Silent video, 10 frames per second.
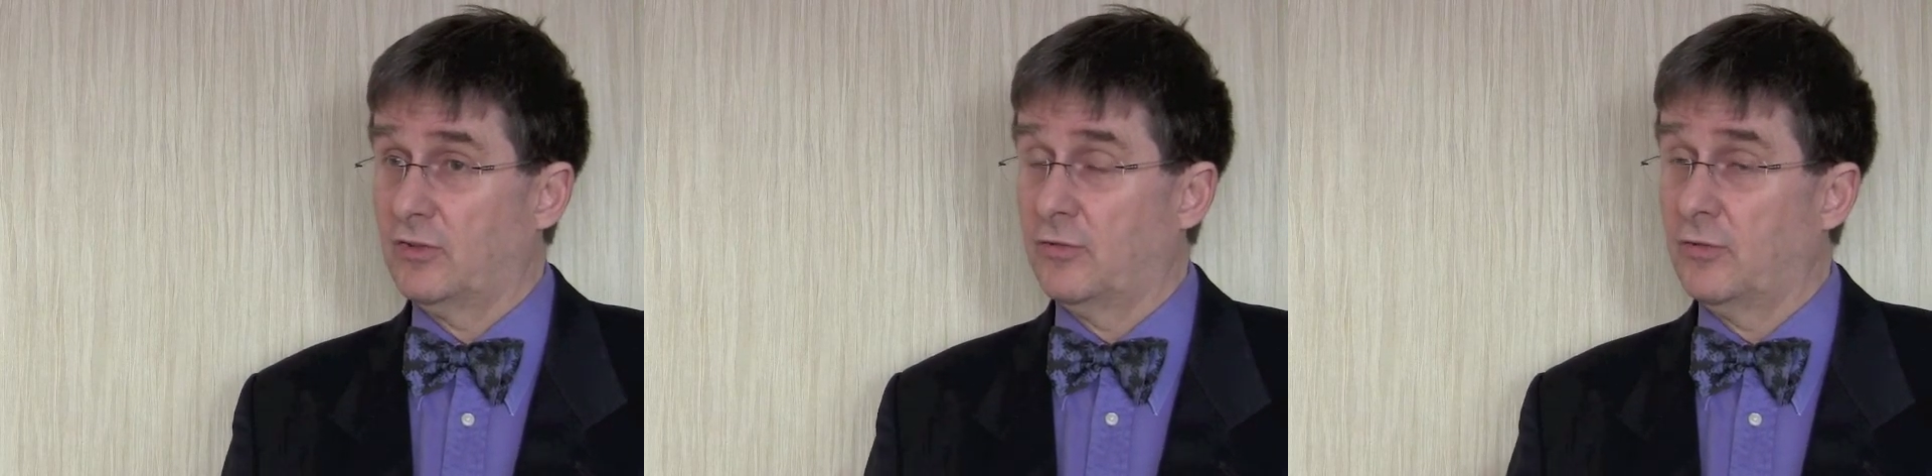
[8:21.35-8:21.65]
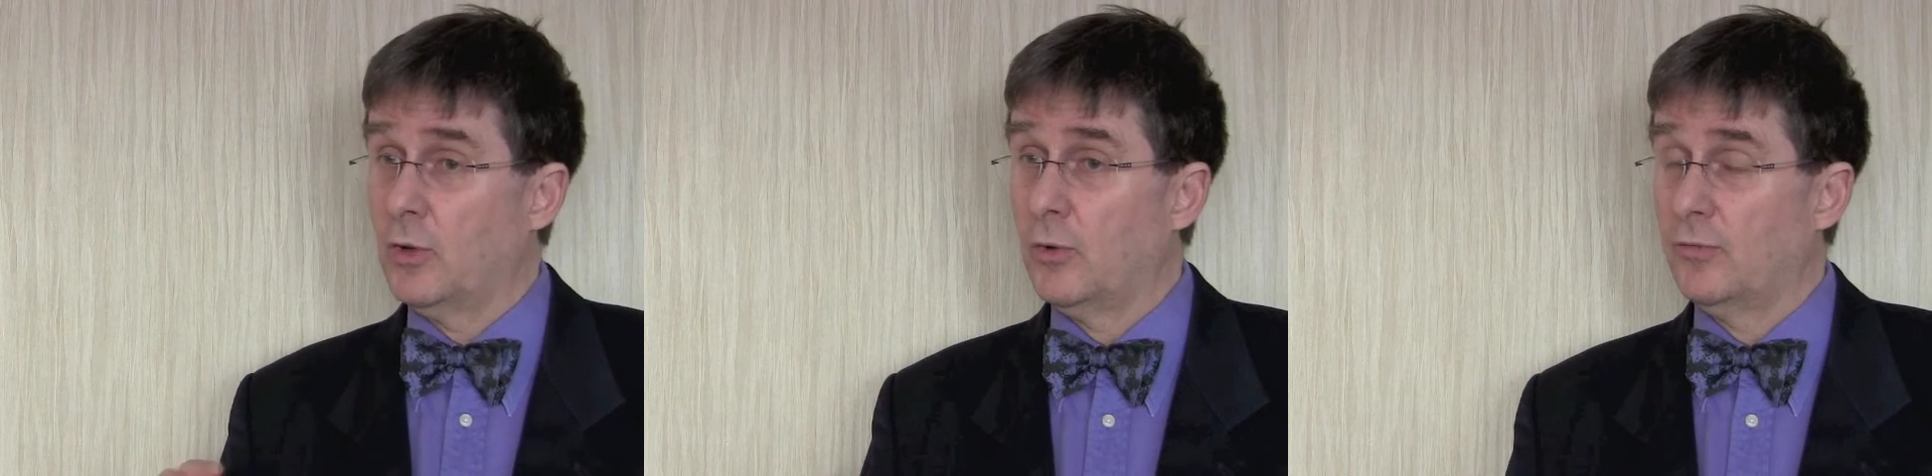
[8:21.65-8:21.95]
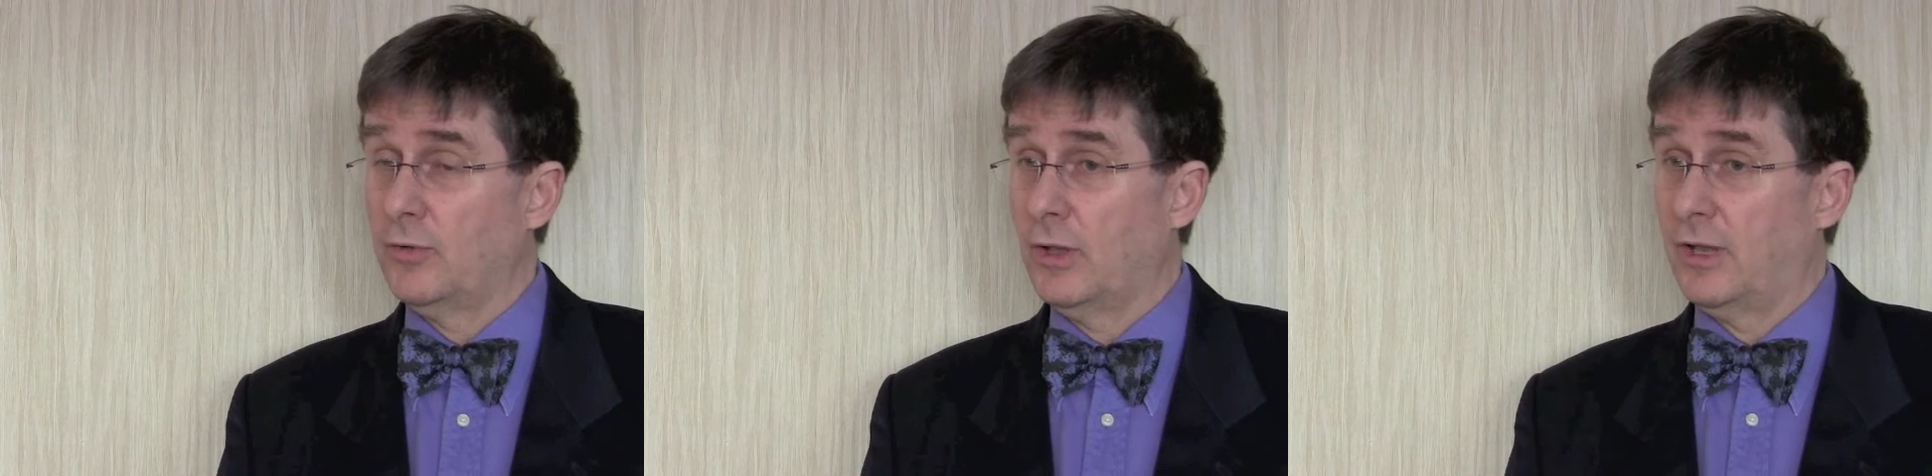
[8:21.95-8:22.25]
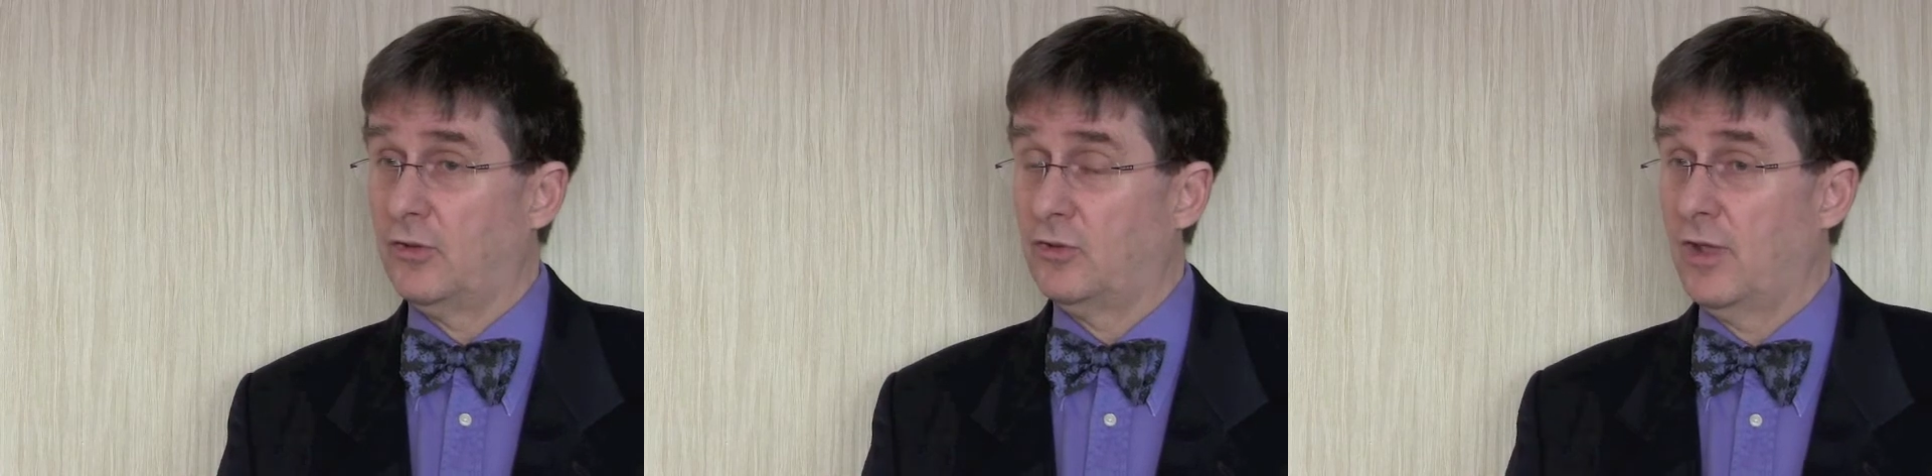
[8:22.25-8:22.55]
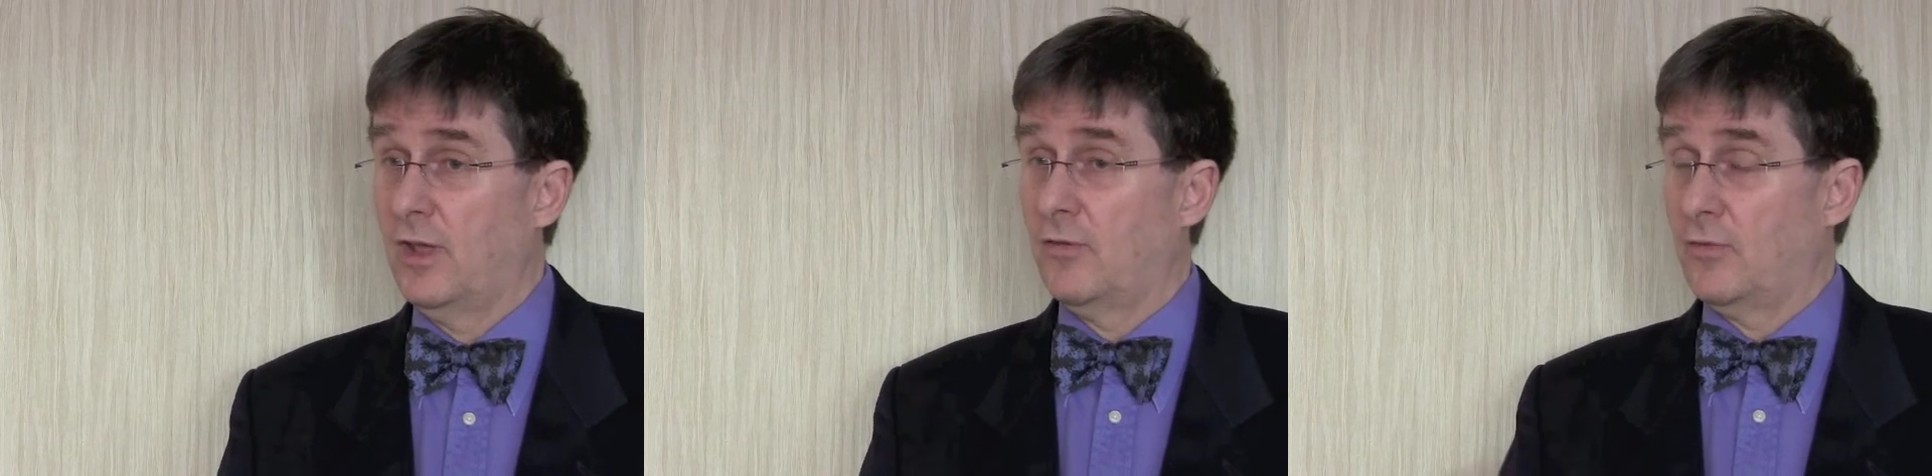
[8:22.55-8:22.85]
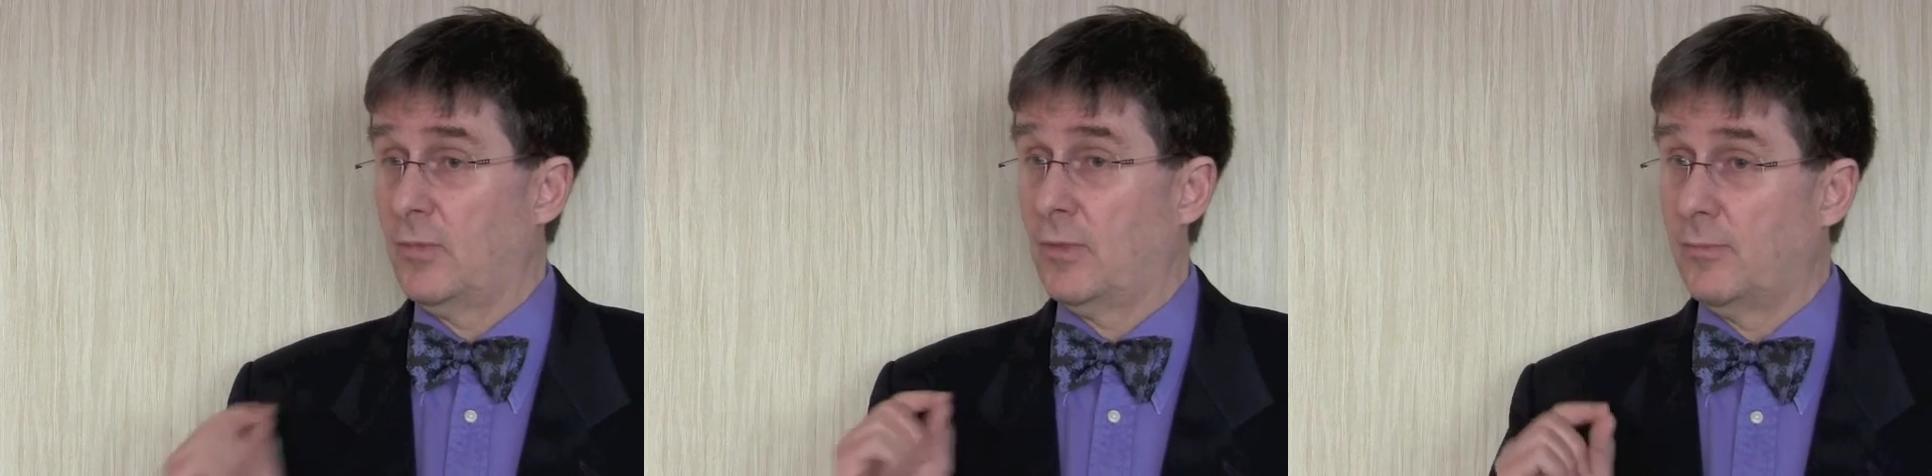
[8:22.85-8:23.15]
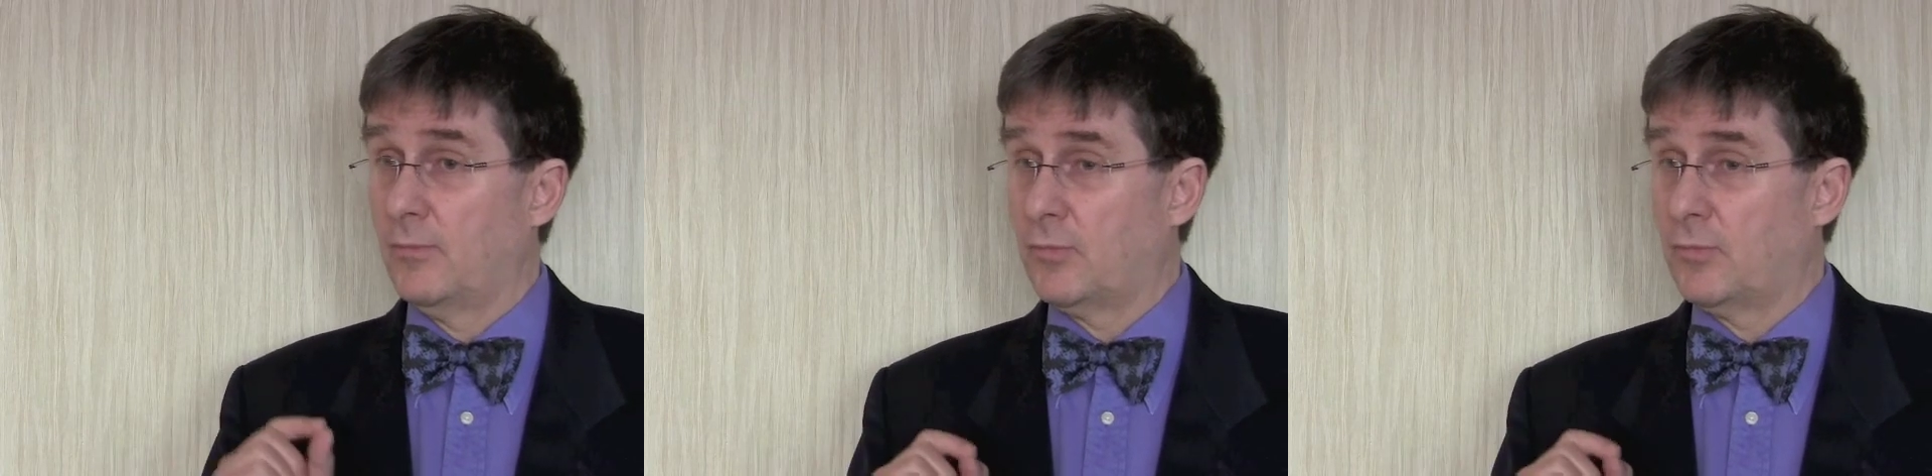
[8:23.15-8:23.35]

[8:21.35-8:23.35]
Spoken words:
the flow of knowledge from the